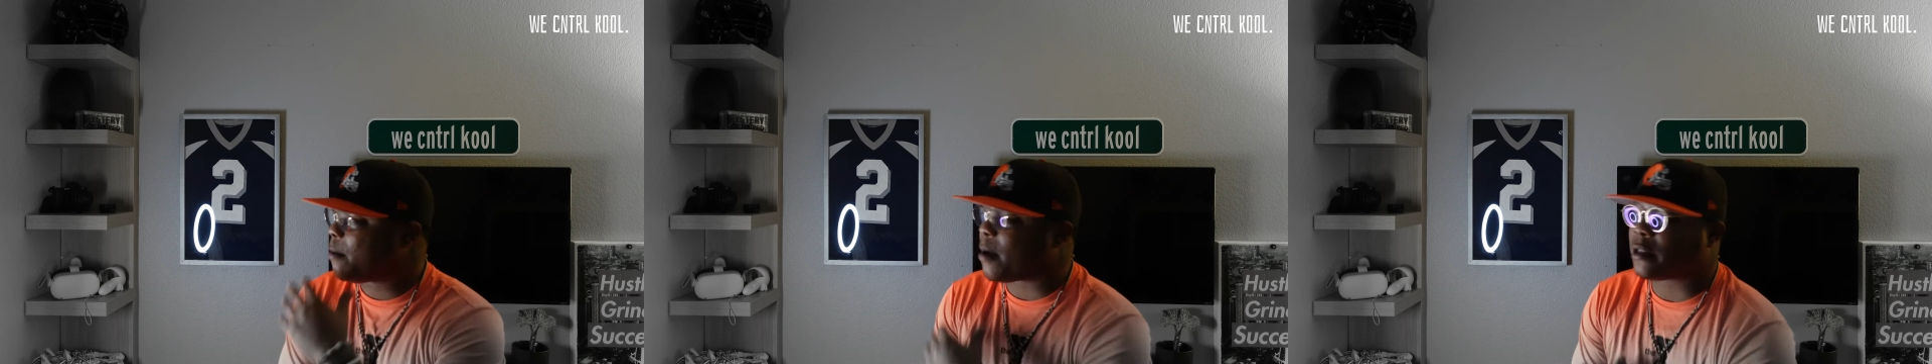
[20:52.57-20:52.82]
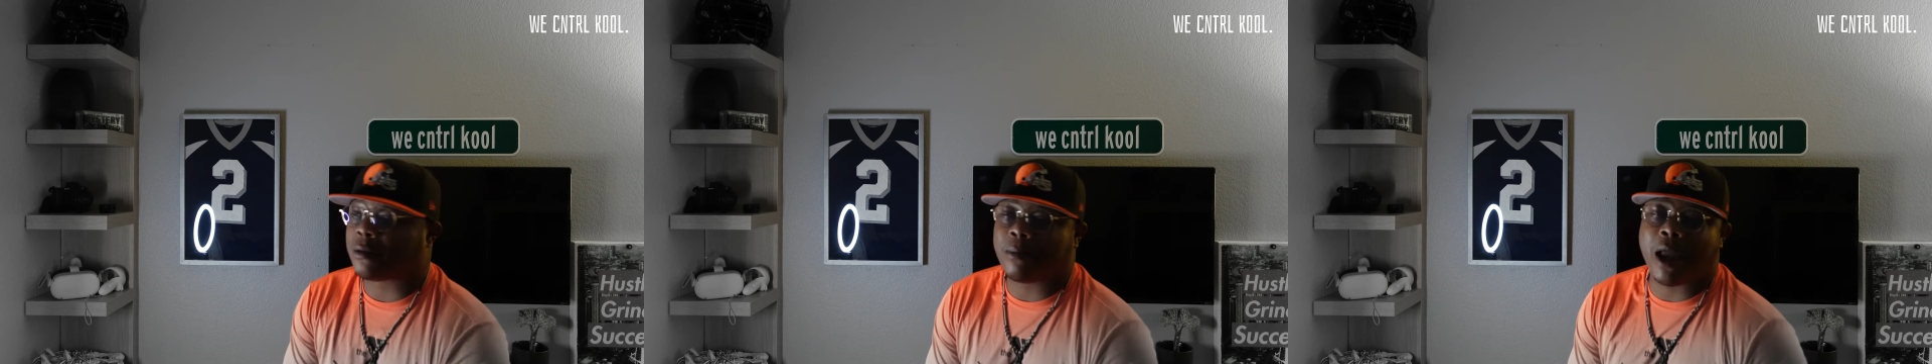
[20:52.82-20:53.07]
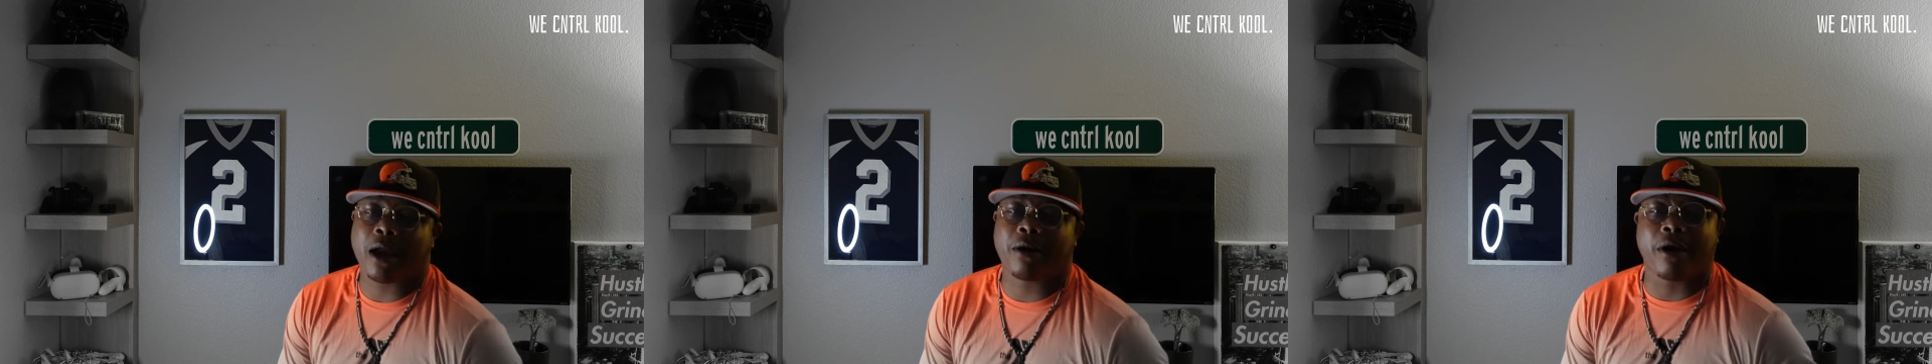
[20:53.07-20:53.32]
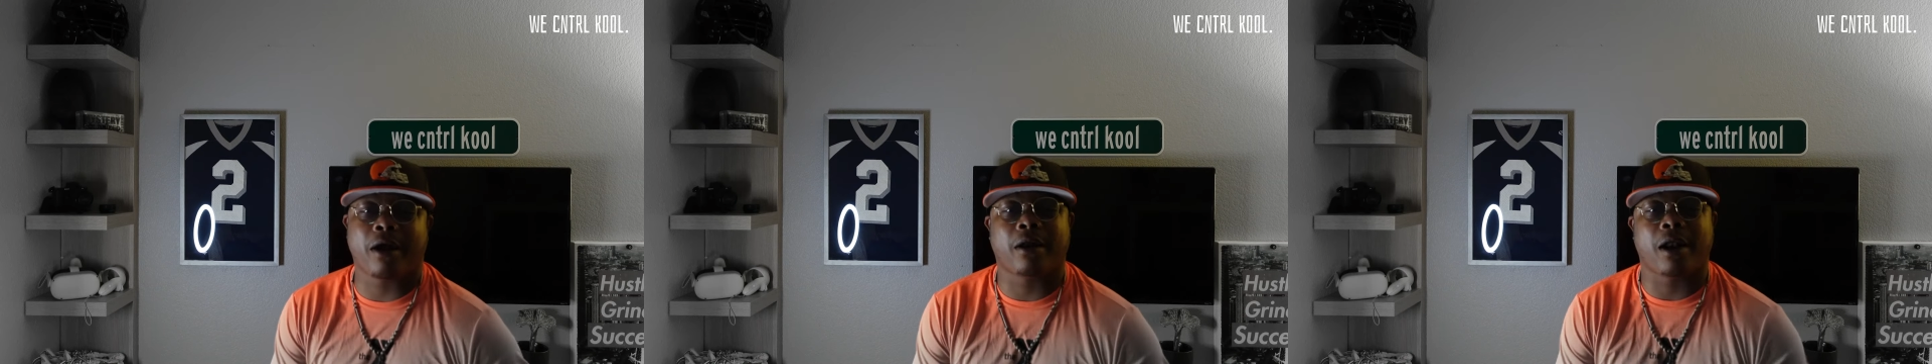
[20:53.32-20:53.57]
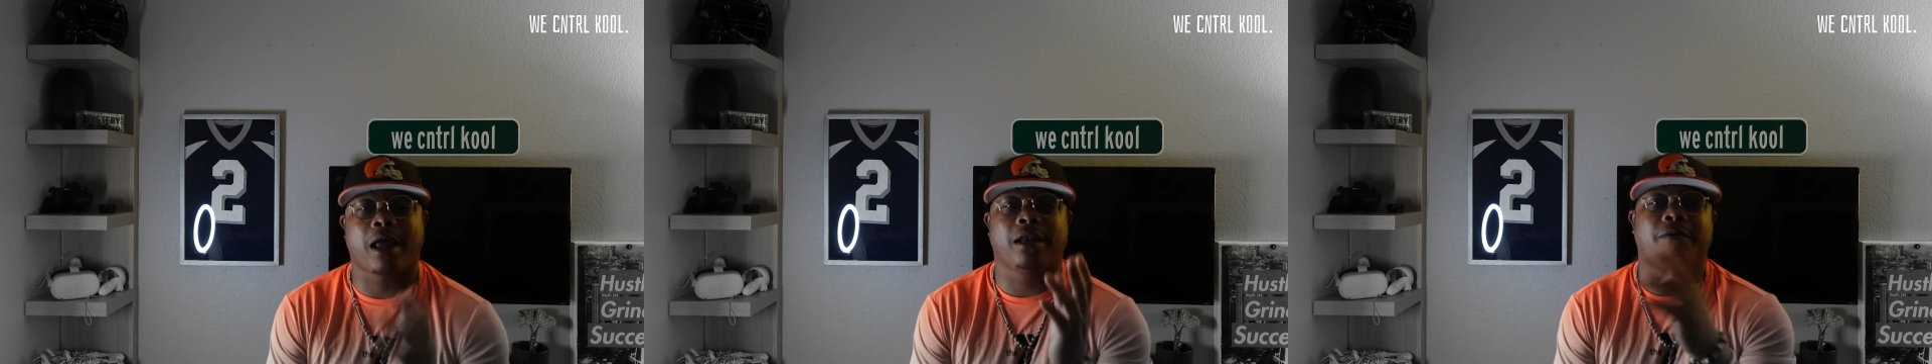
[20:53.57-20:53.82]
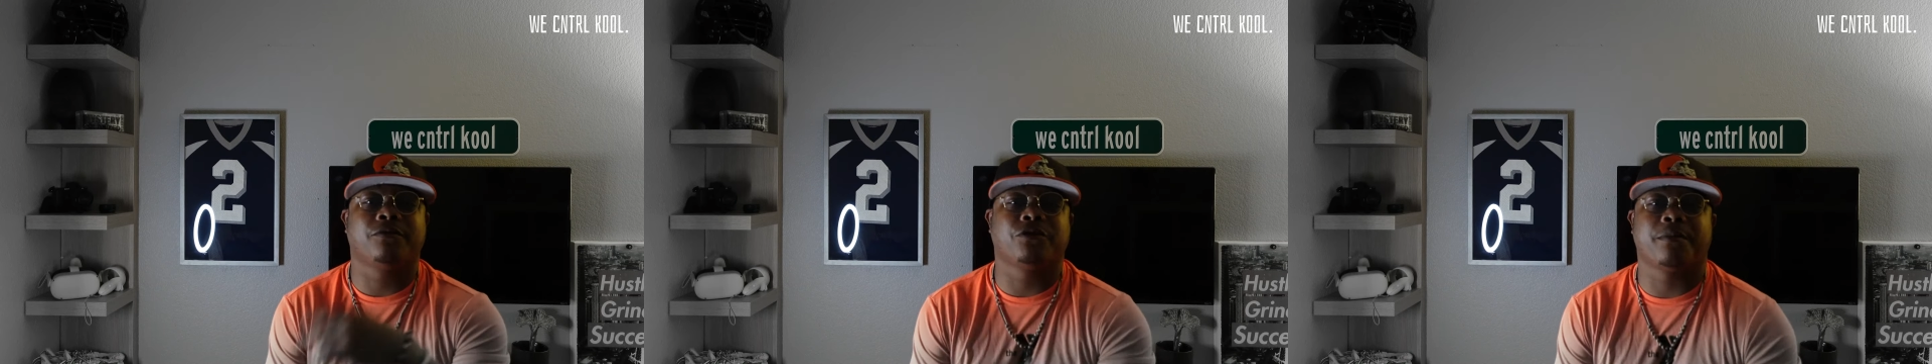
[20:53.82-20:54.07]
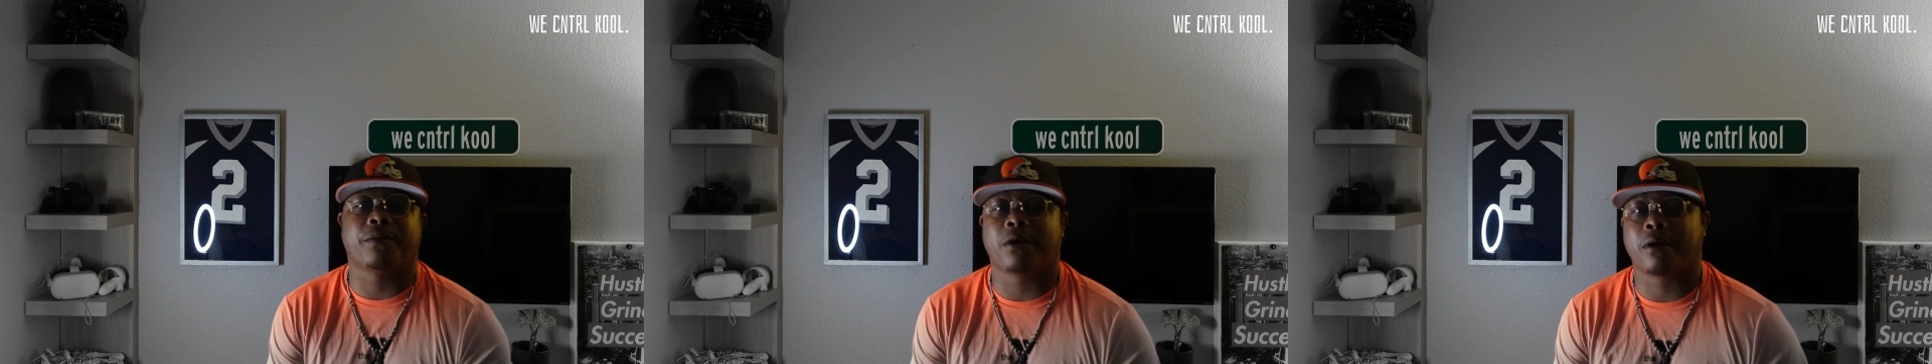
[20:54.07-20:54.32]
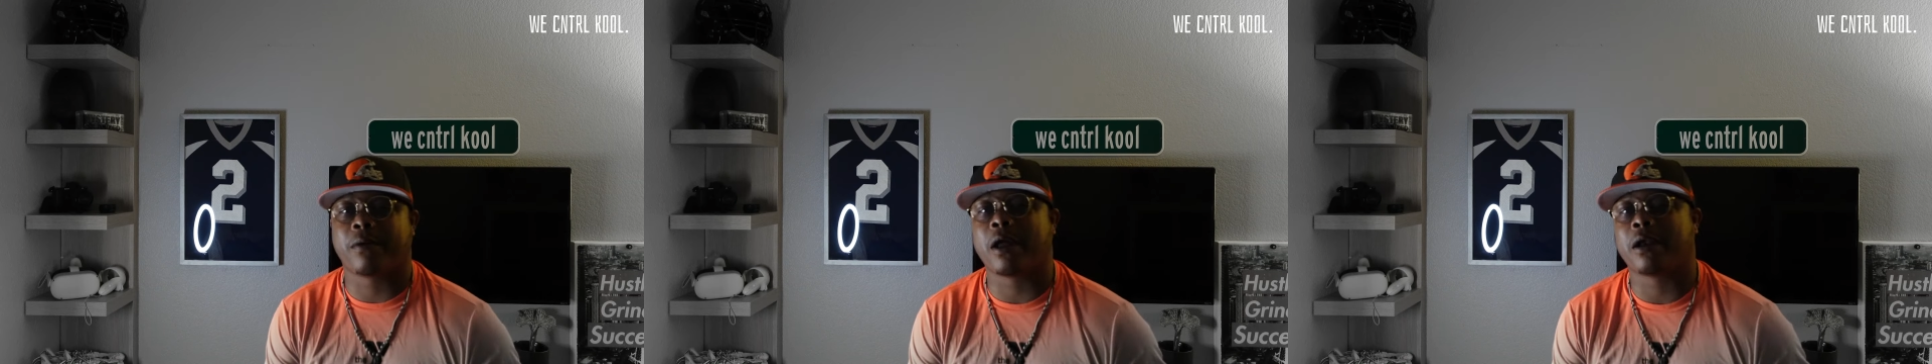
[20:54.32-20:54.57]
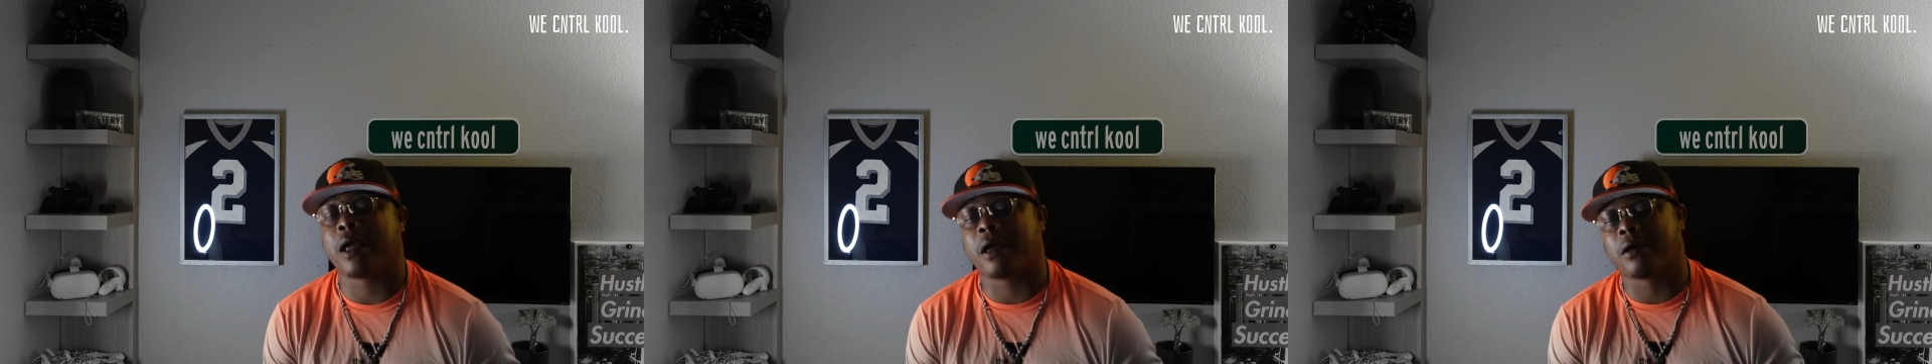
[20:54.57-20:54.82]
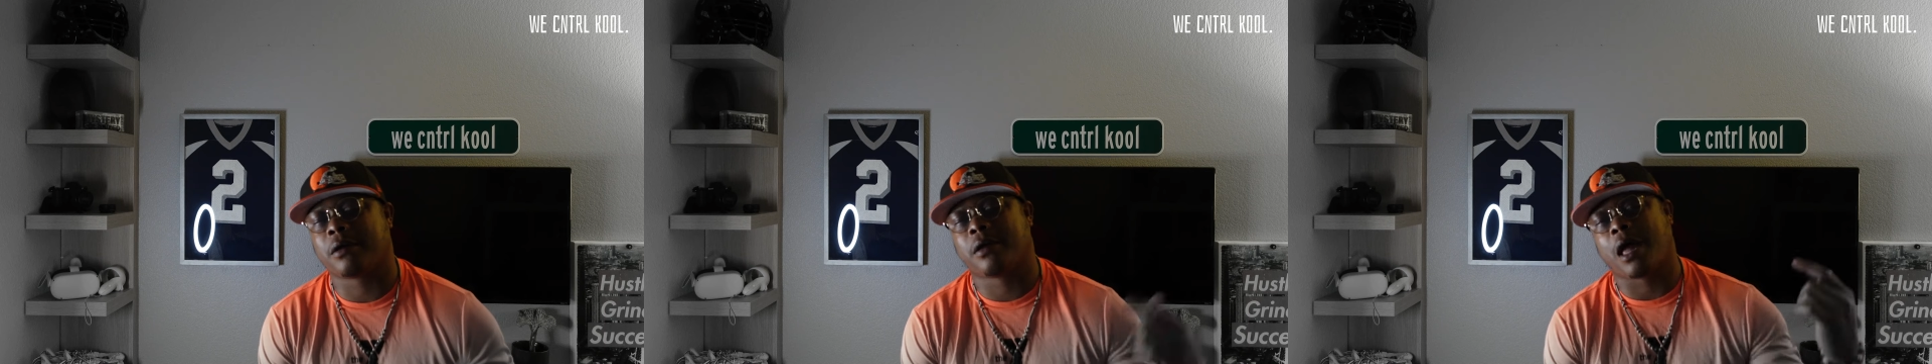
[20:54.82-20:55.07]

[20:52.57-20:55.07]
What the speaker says: about the background. I ain't even tripping on it right now.